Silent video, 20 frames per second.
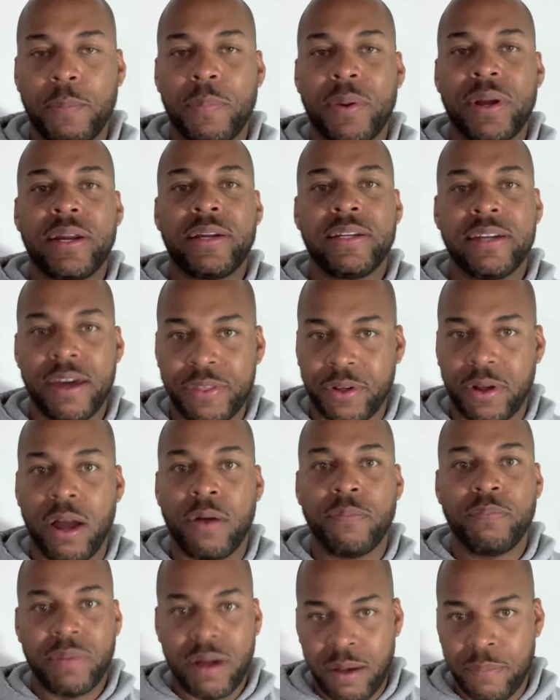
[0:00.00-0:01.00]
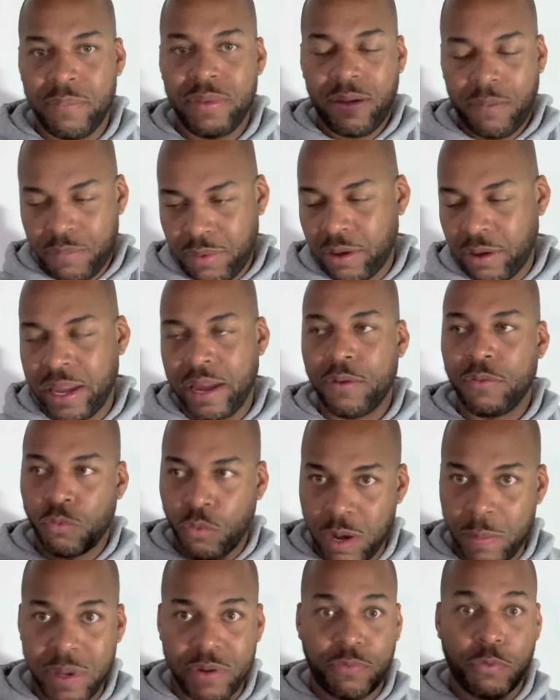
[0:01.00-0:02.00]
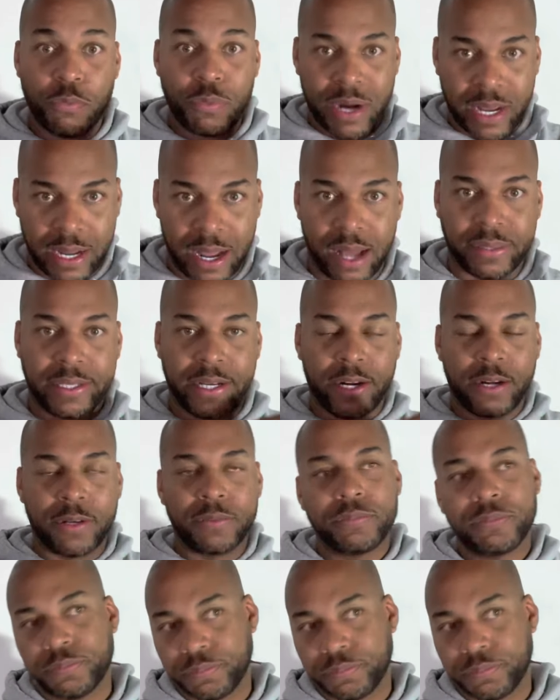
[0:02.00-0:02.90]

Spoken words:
But another, okay, 1 minute from when I got there,